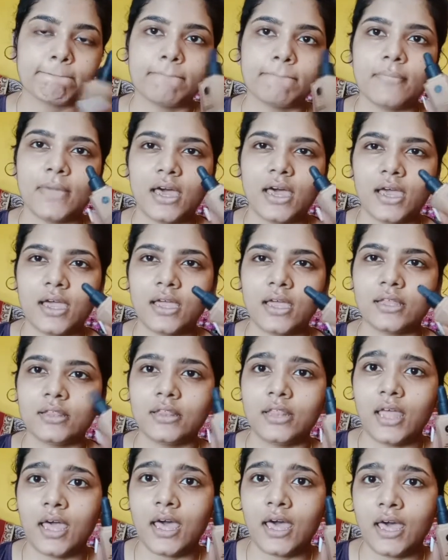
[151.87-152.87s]
but
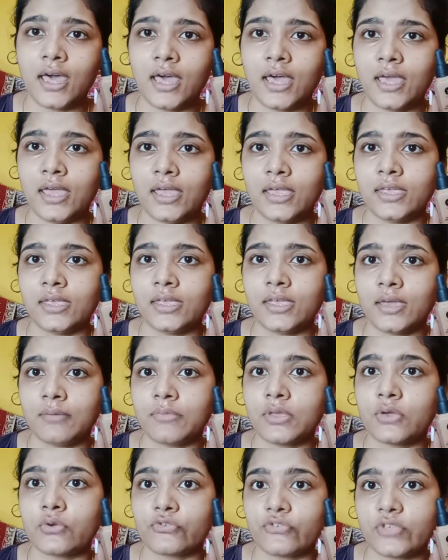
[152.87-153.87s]
I
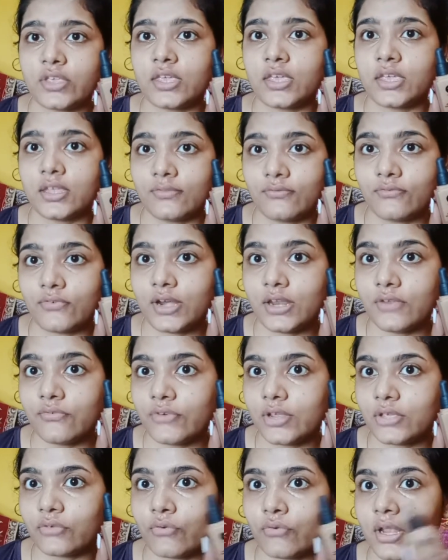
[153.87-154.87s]
am using it very
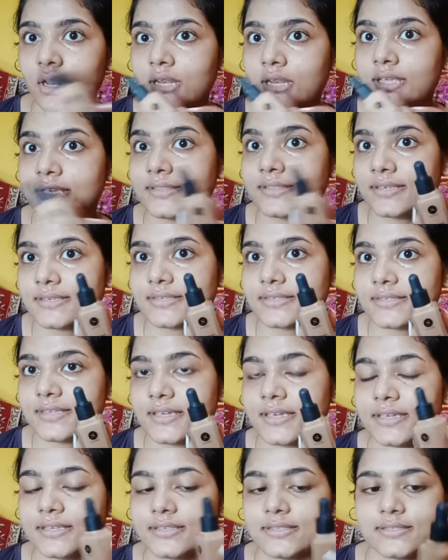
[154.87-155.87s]
frequently these
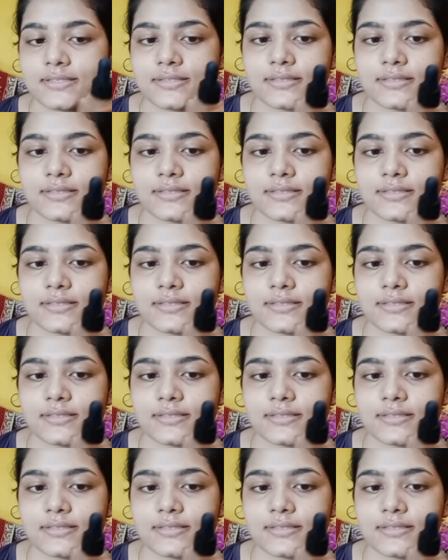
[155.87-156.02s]
days.